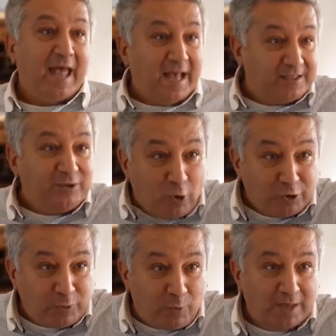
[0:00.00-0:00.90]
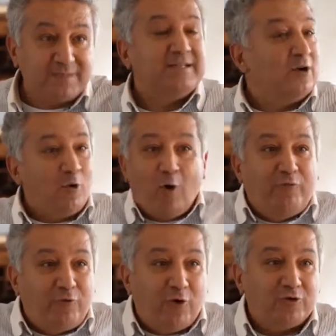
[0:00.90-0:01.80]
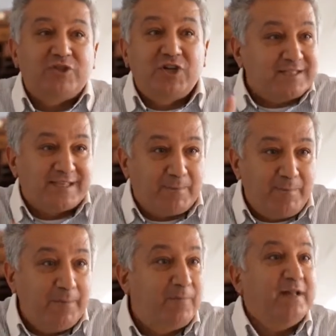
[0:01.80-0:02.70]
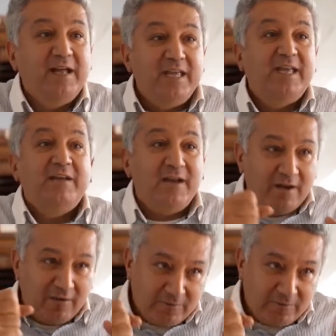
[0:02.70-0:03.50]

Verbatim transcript: And the naughty ones, of course, just like people, he,